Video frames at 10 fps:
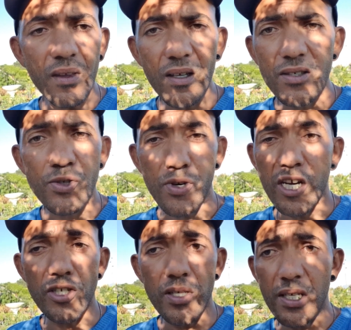
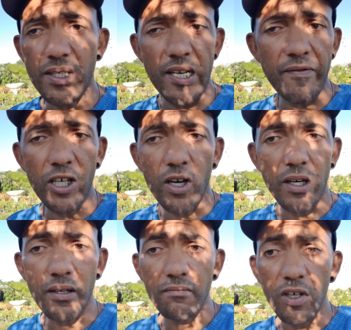strange things living
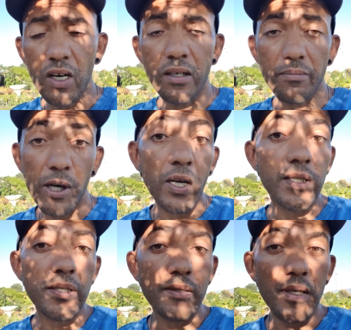on
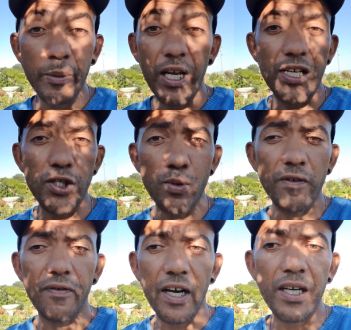plants. I mean, as you
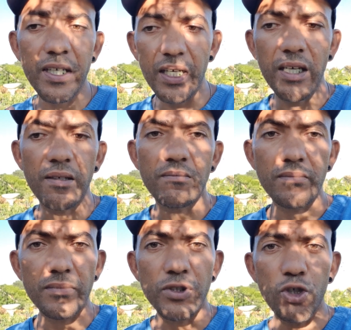would find in
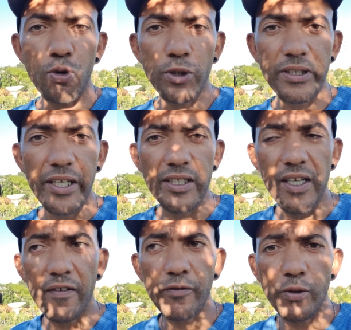normal
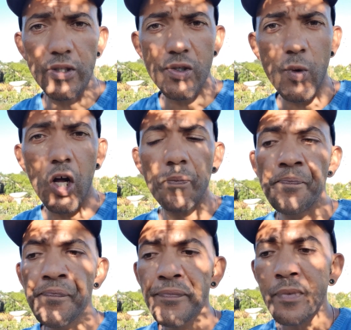day-to-day food as well.
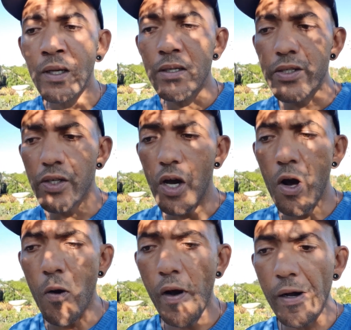
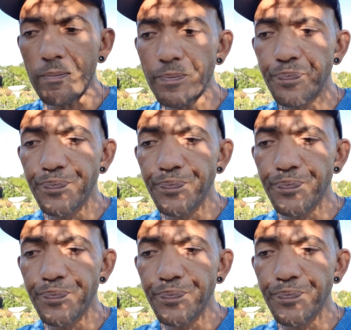So